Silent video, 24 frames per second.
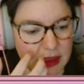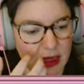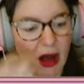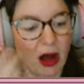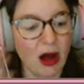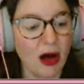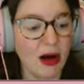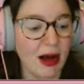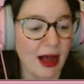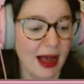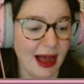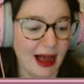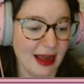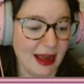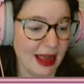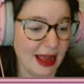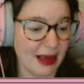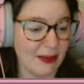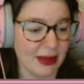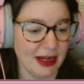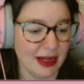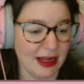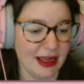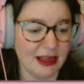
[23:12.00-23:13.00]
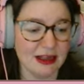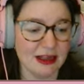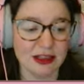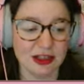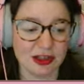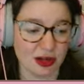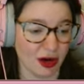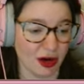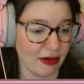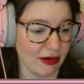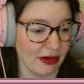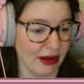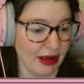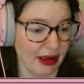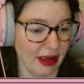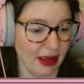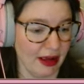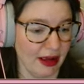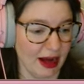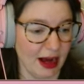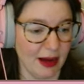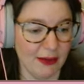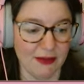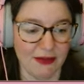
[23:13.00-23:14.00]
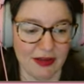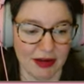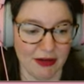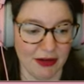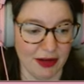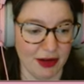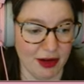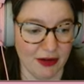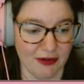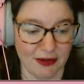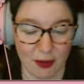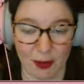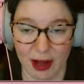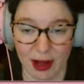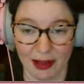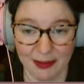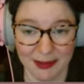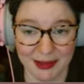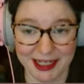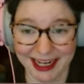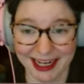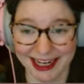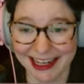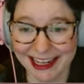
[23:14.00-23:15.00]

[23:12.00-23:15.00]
Oh, hi, Emily. Sorry, I'm very overwhelmed.